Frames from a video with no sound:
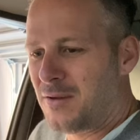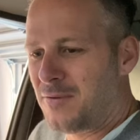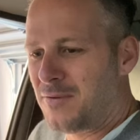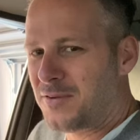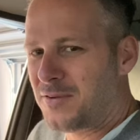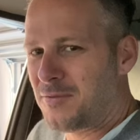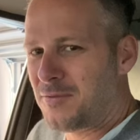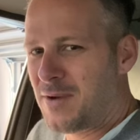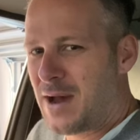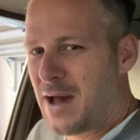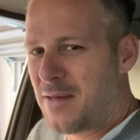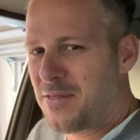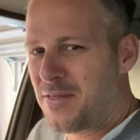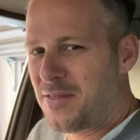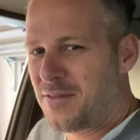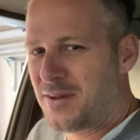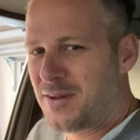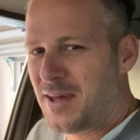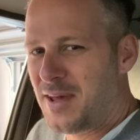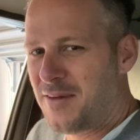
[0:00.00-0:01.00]
rather
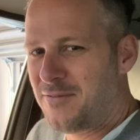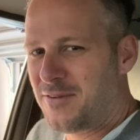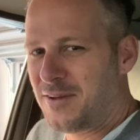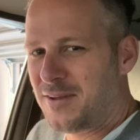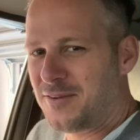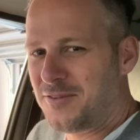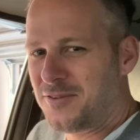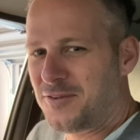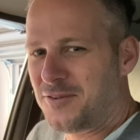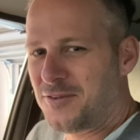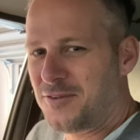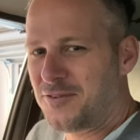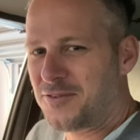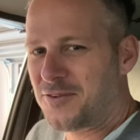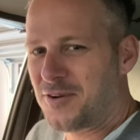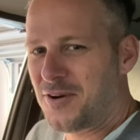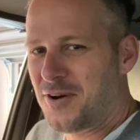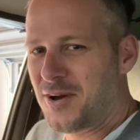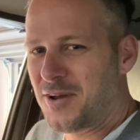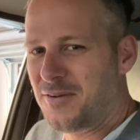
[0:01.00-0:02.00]
than having to
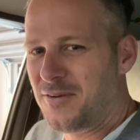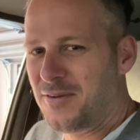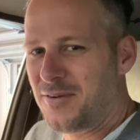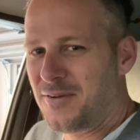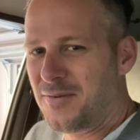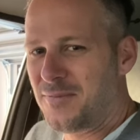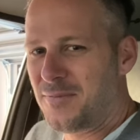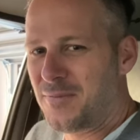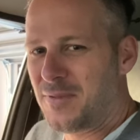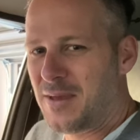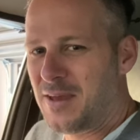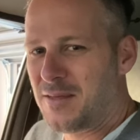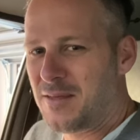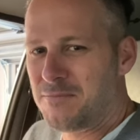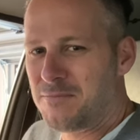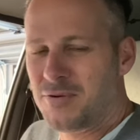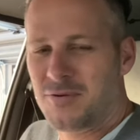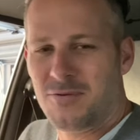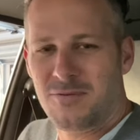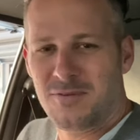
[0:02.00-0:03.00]
try and either
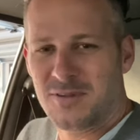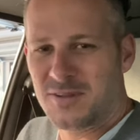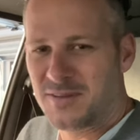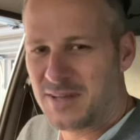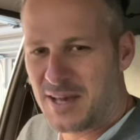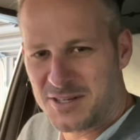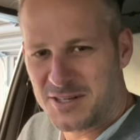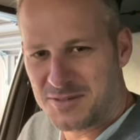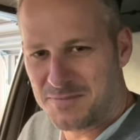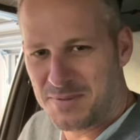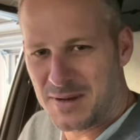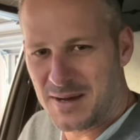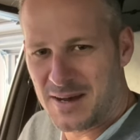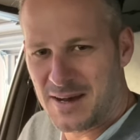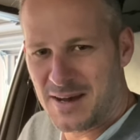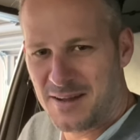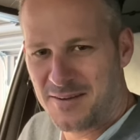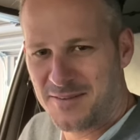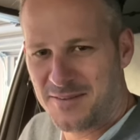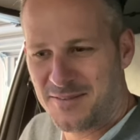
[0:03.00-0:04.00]
pull the dash
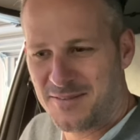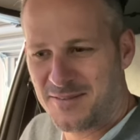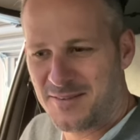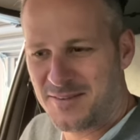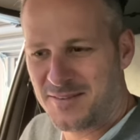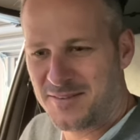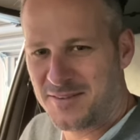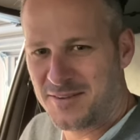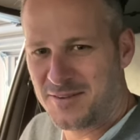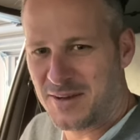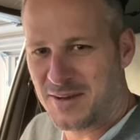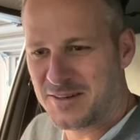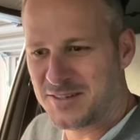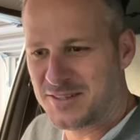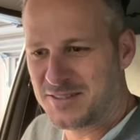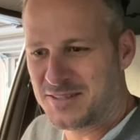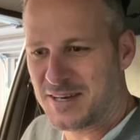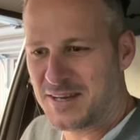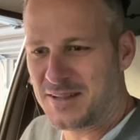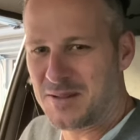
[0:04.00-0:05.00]
apart to actually
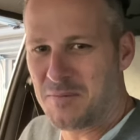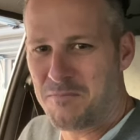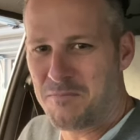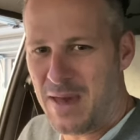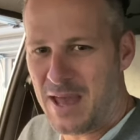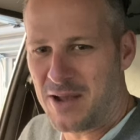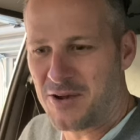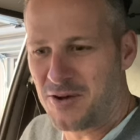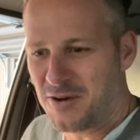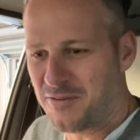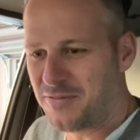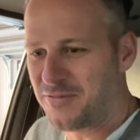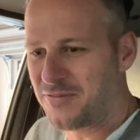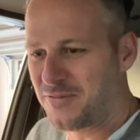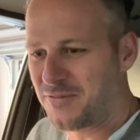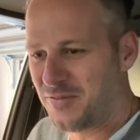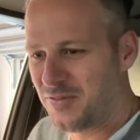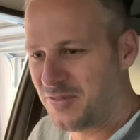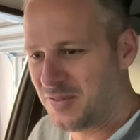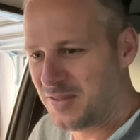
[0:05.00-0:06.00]
take the back off
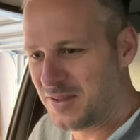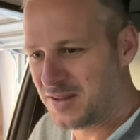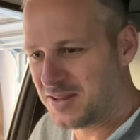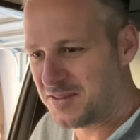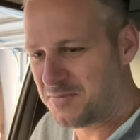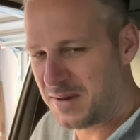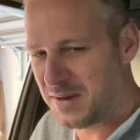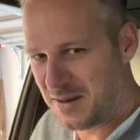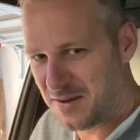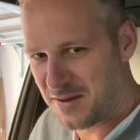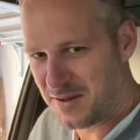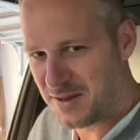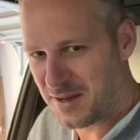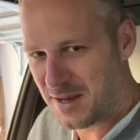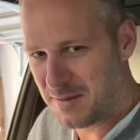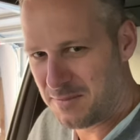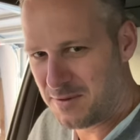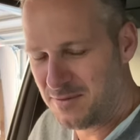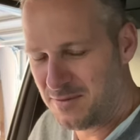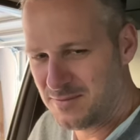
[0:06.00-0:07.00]
the speedo
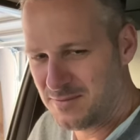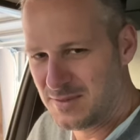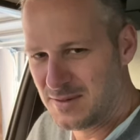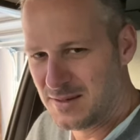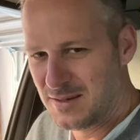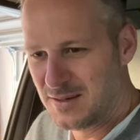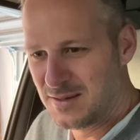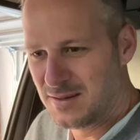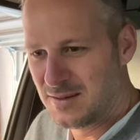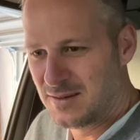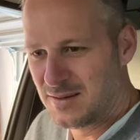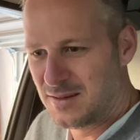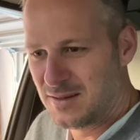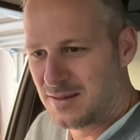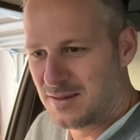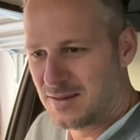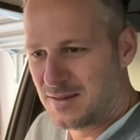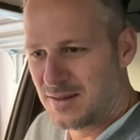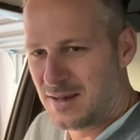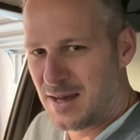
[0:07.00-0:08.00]
cable,
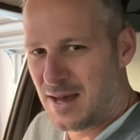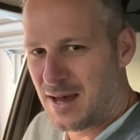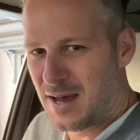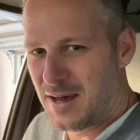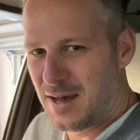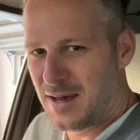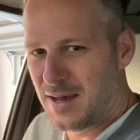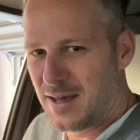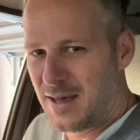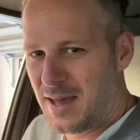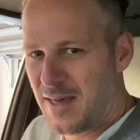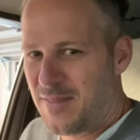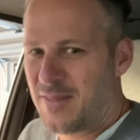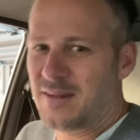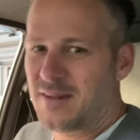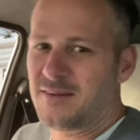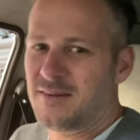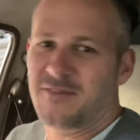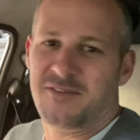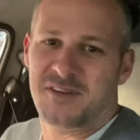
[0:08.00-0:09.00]
and
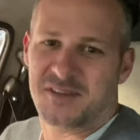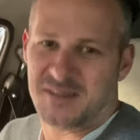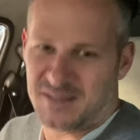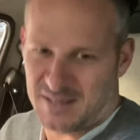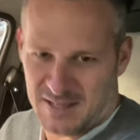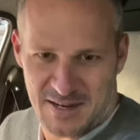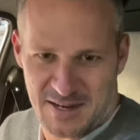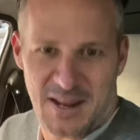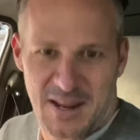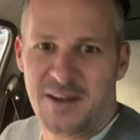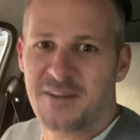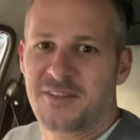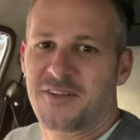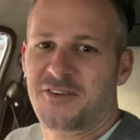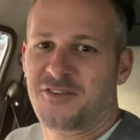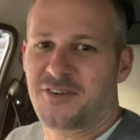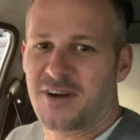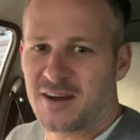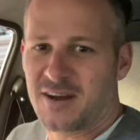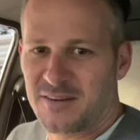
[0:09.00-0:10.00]
then obviously get in under the
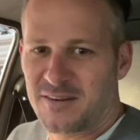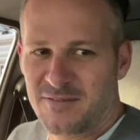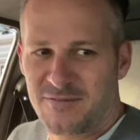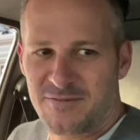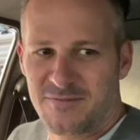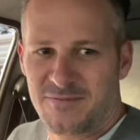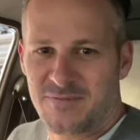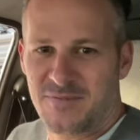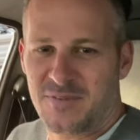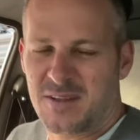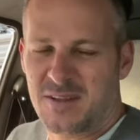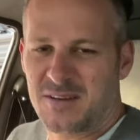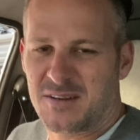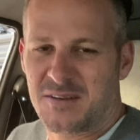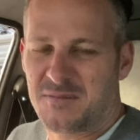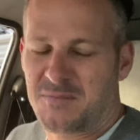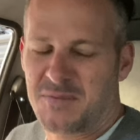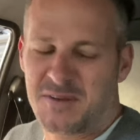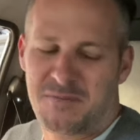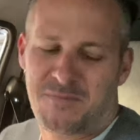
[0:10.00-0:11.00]
truck, and it's
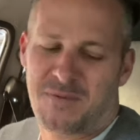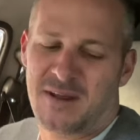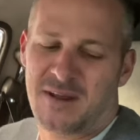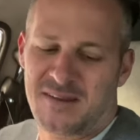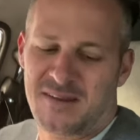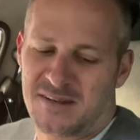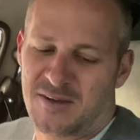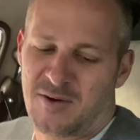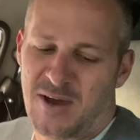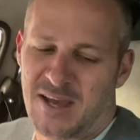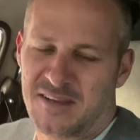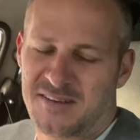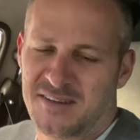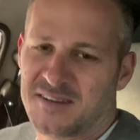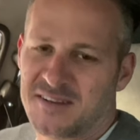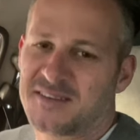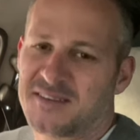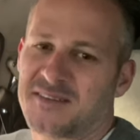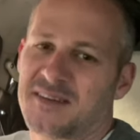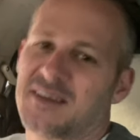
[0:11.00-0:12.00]
pretty easy to
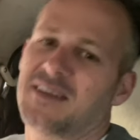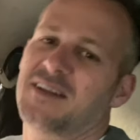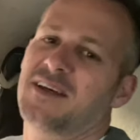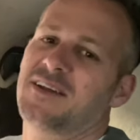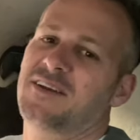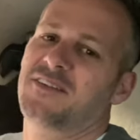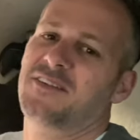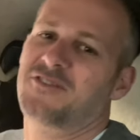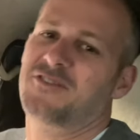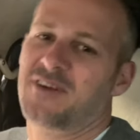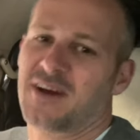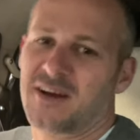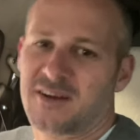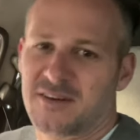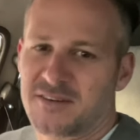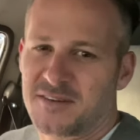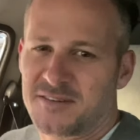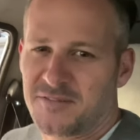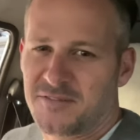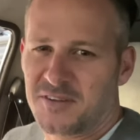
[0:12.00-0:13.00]
access in under the truck.
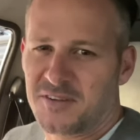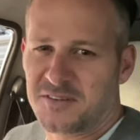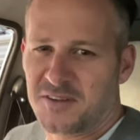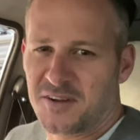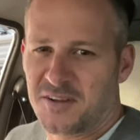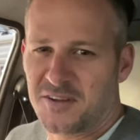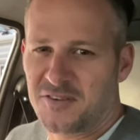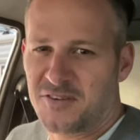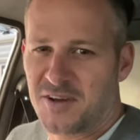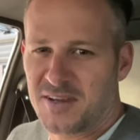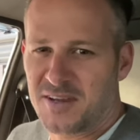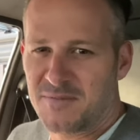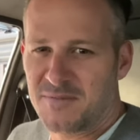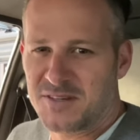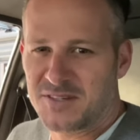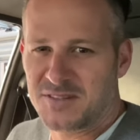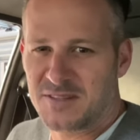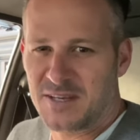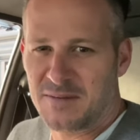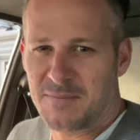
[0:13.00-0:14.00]
It's off the side of the
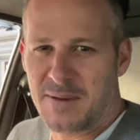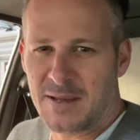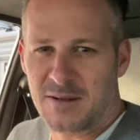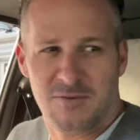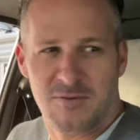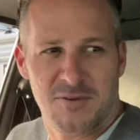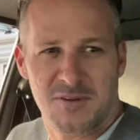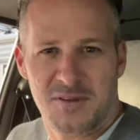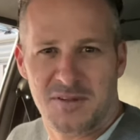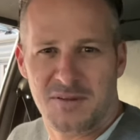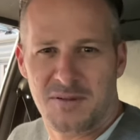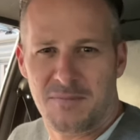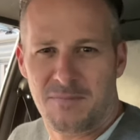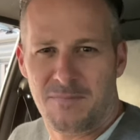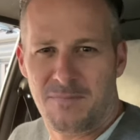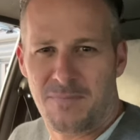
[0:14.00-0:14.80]
transmission there, back towards the